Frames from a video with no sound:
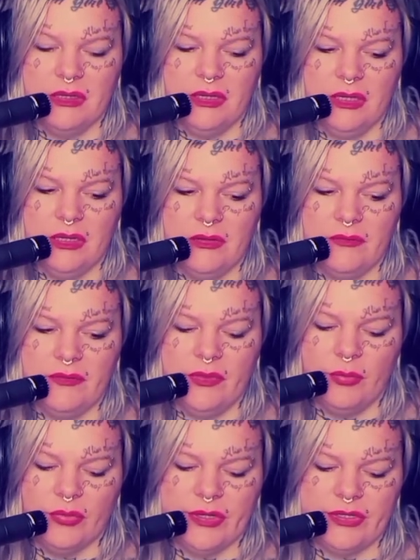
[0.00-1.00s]
of the
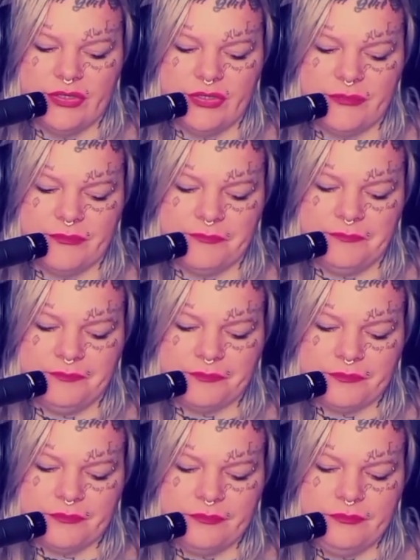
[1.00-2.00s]
bridge.
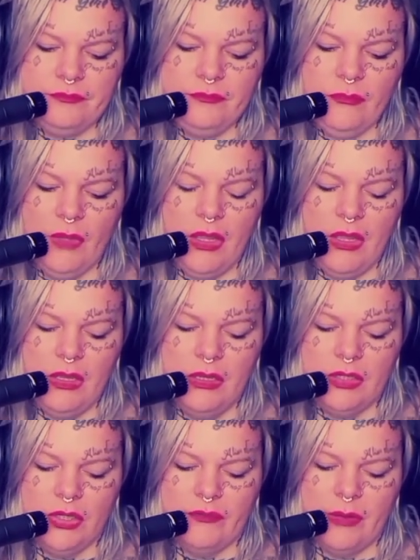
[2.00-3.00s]

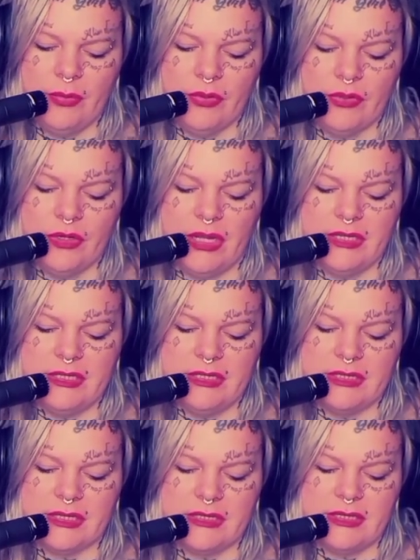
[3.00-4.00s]
November
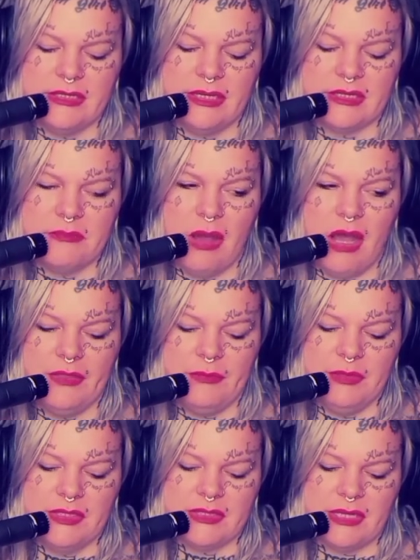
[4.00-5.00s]
1966, Mothman
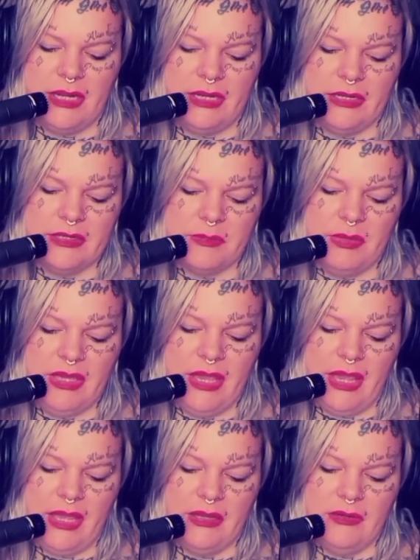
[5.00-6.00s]
sightings
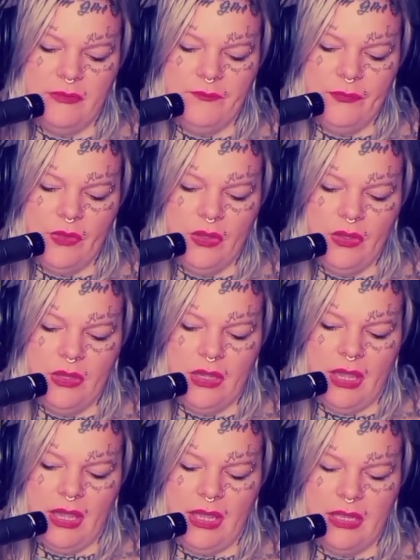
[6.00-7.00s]
began,
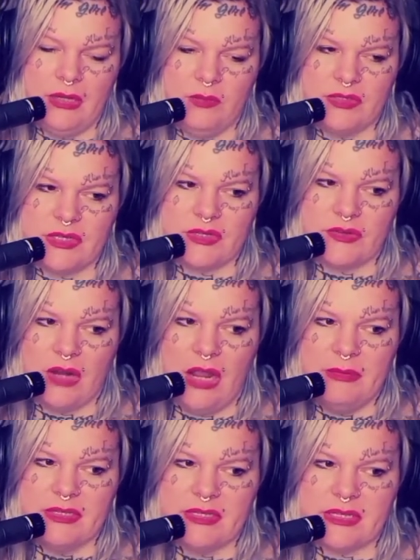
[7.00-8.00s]
and it was described
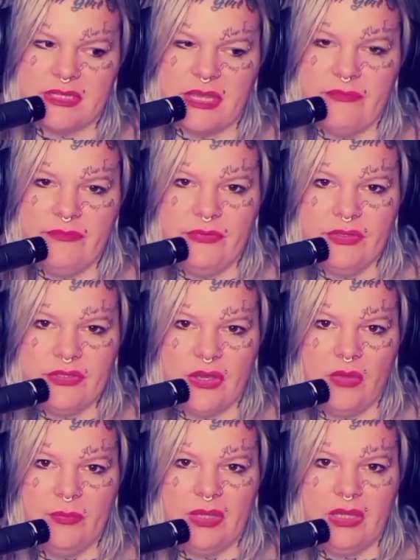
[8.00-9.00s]
as a 7-foot-tall
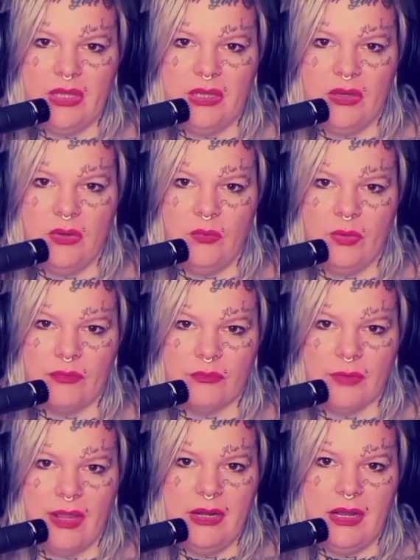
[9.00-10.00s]
being with
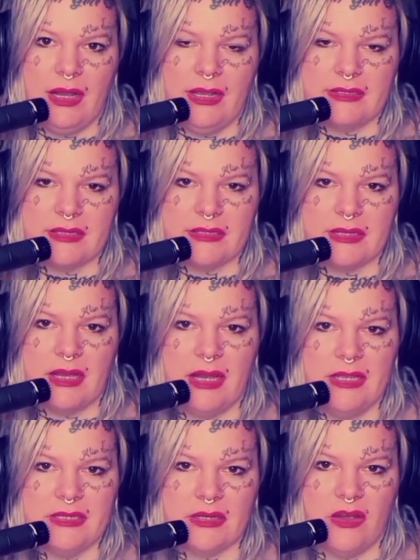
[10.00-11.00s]
red eyes the size
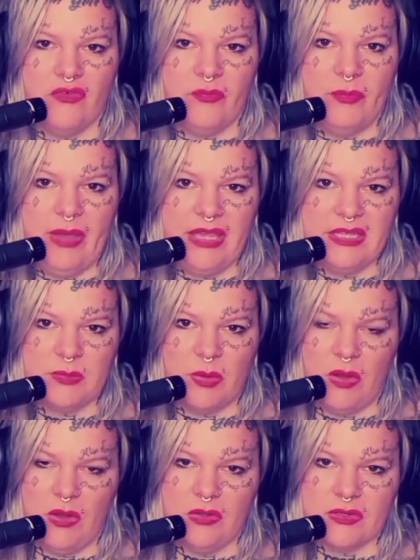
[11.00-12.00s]
of
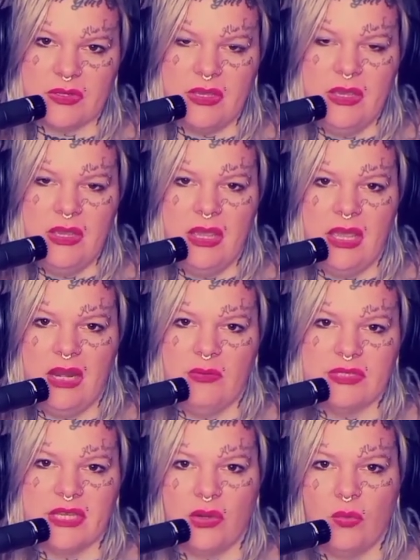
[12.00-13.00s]
baseballs, and it was
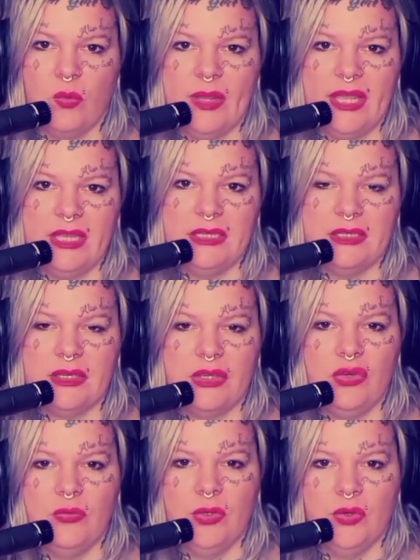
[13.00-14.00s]
like a winged
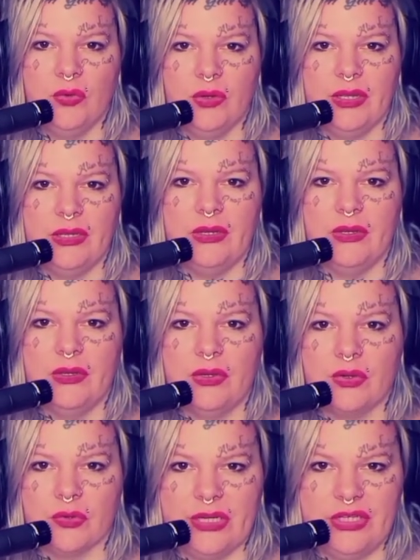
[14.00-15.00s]
humanoid
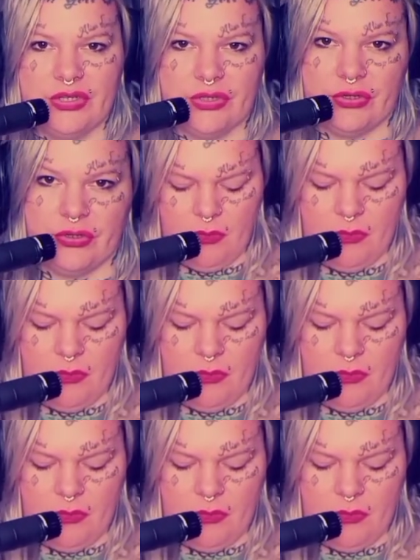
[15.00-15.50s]
creature.